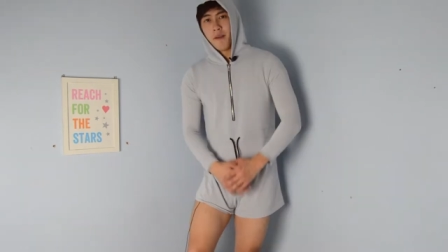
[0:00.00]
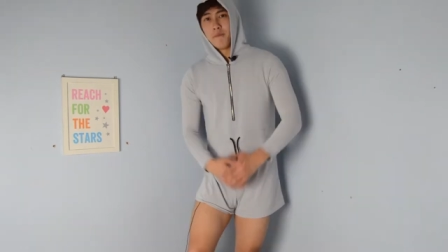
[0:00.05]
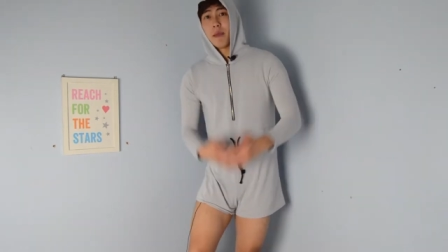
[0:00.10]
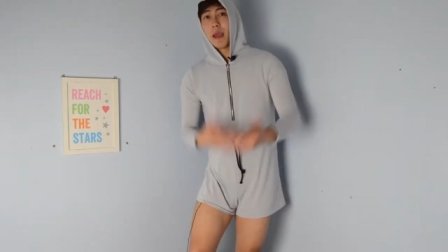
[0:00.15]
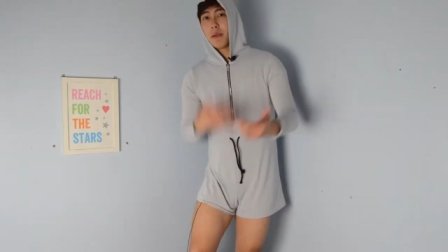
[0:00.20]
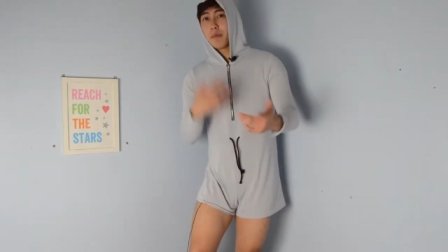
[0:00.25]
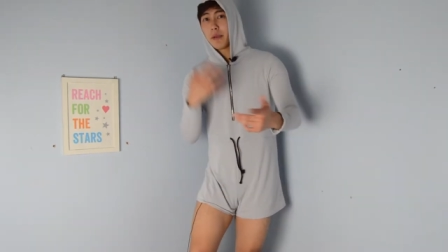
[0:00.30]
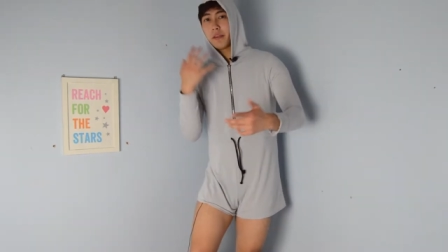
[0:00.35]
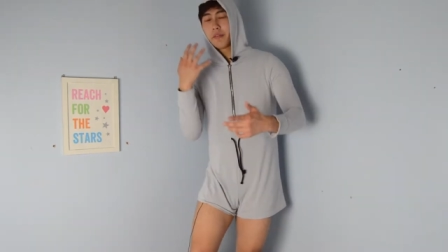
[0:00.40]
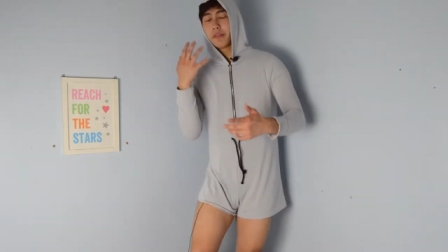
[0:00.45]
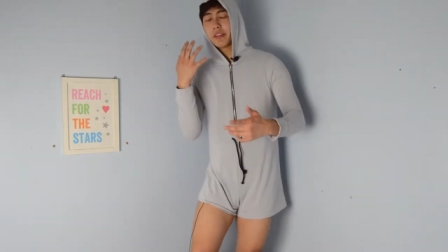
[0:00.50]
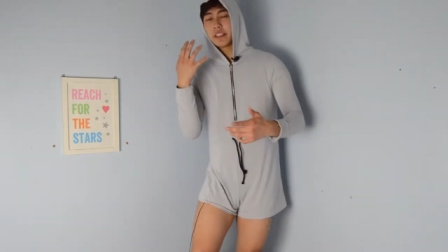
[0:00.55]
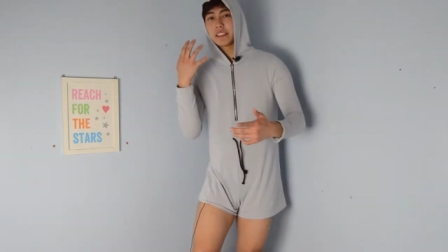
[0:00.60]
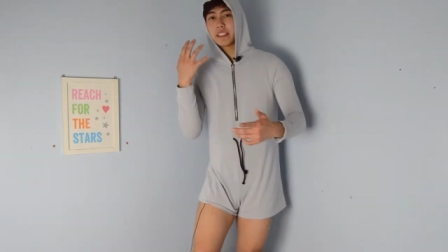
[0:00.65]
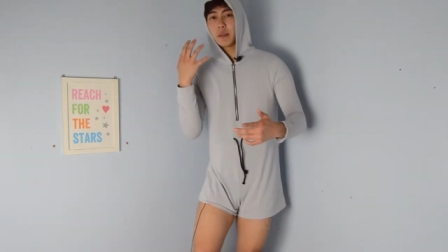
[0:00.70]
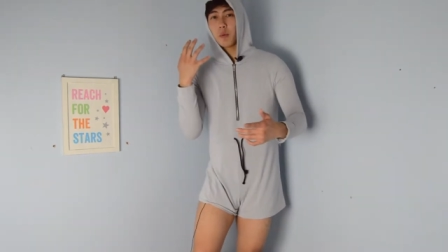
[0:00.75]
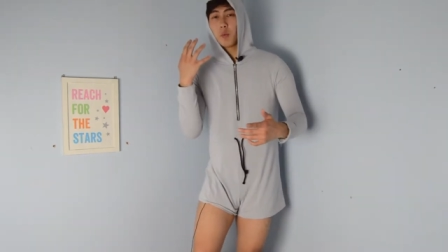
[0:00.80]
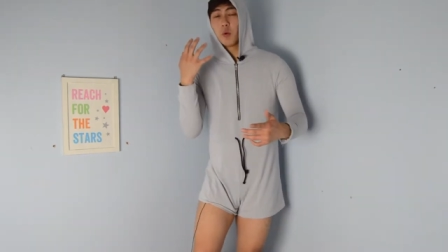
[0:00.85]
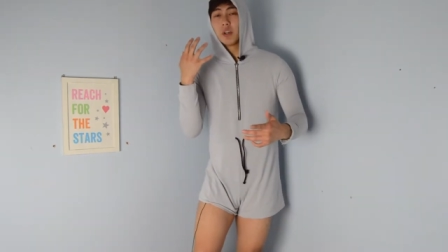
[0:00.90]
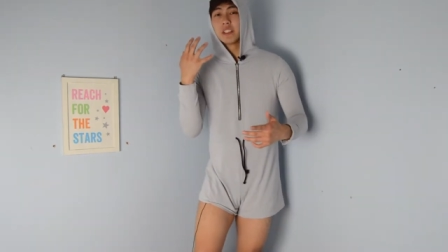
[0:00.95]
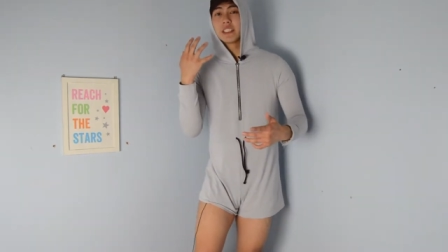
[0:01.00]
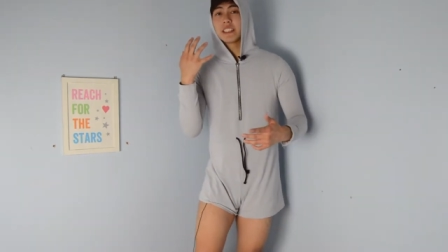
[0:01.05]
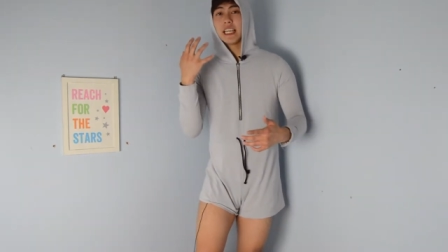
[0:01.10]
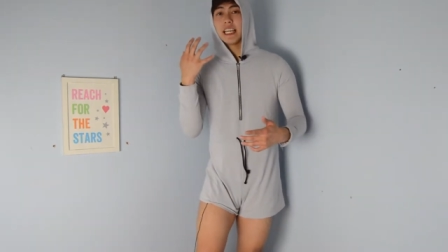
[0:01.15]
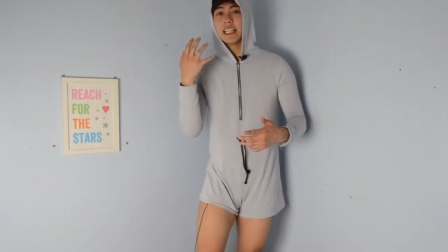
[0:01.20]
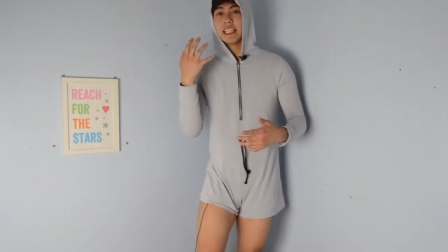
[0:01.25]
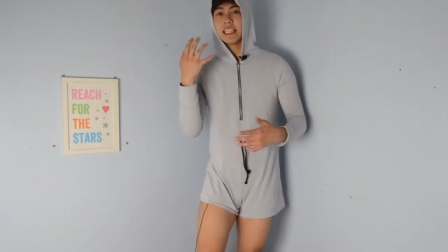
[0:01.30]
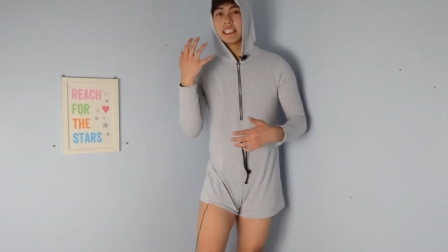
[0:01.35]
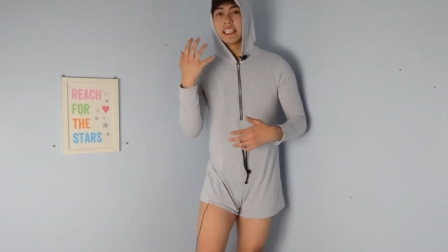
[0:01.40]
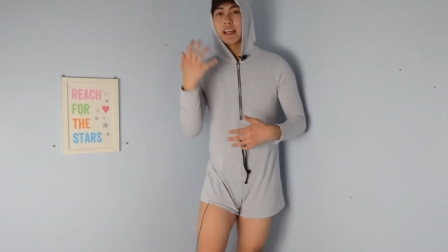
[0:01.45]
Maybe if it was
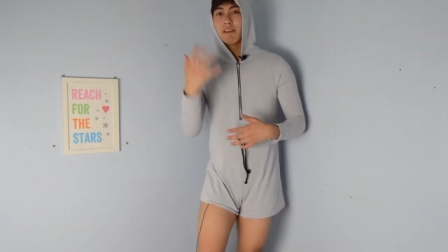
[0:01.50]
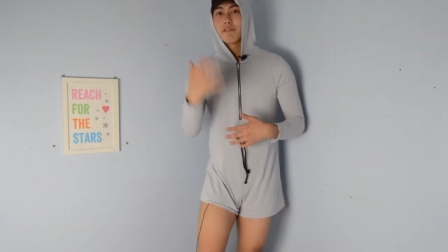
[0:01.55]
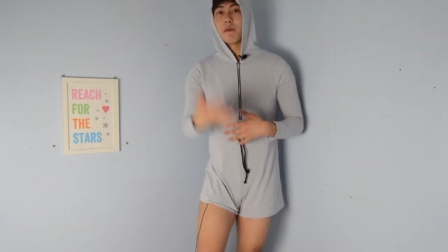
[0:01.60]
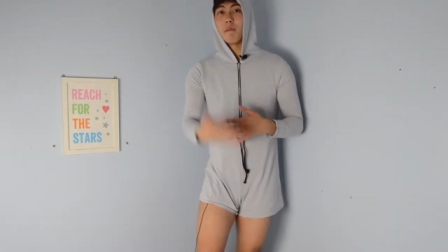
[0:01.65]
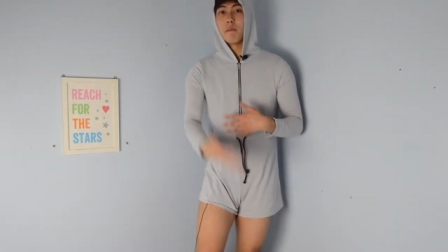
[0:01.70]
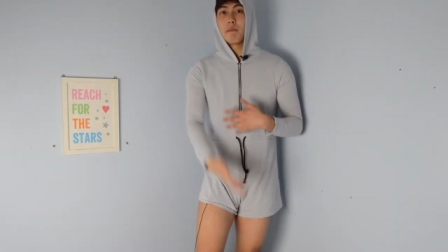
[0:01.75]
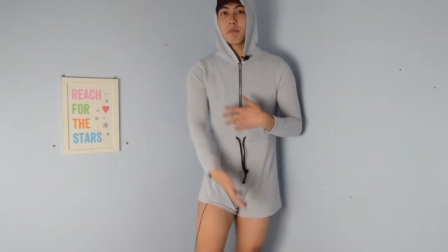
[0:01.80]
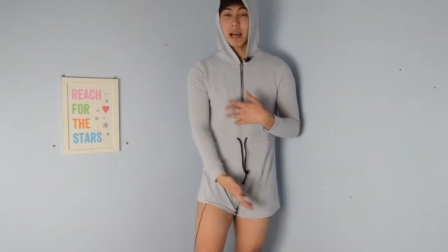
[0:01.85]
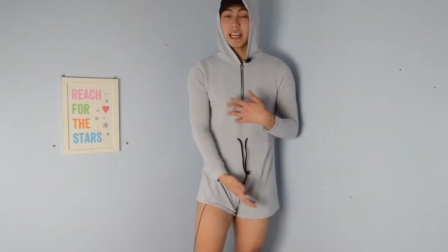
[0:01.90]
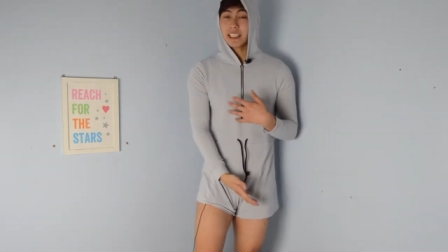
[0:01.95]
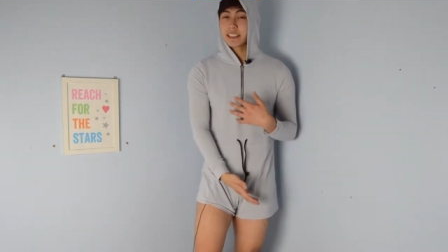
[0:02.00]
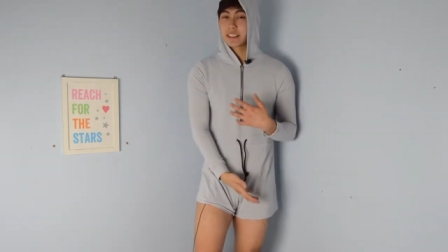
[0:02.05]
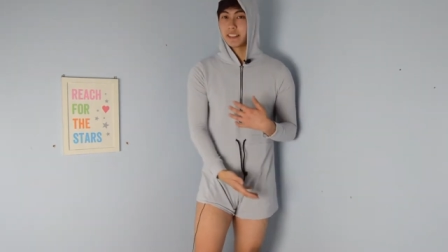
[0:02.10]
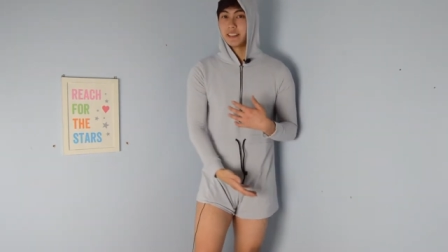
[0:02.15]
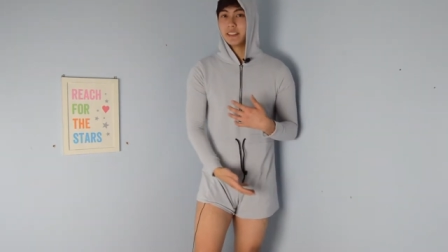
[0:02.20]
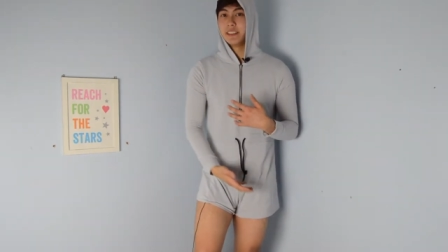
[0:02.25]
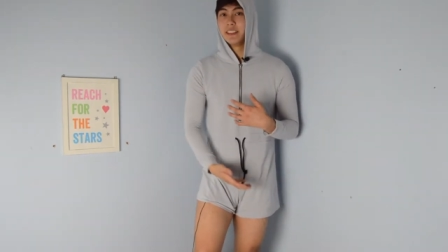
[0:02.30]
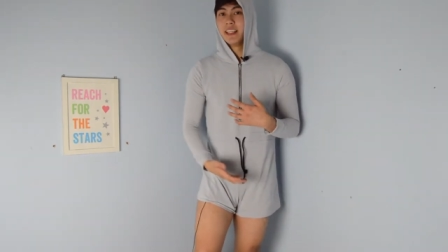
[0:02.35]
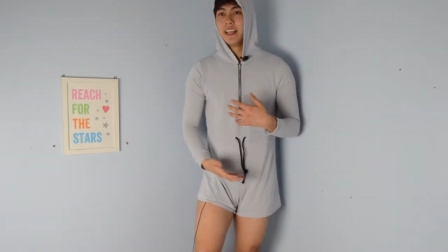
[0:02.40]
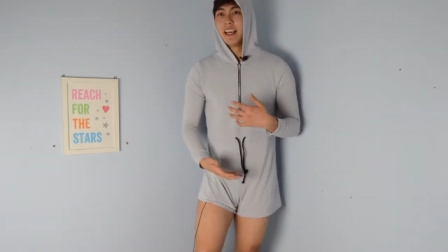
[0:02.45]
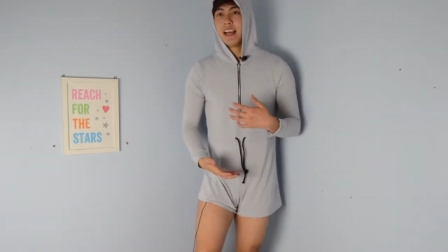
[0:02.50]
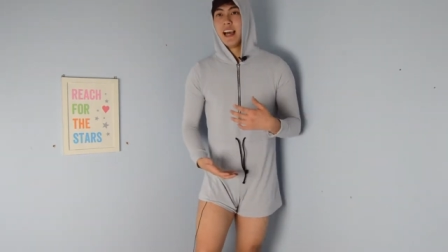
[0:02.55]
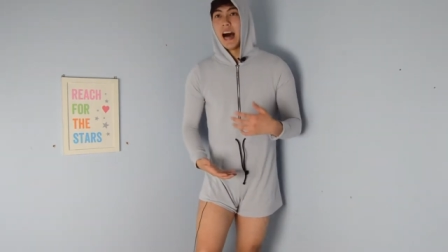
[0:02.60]
in a different pattern,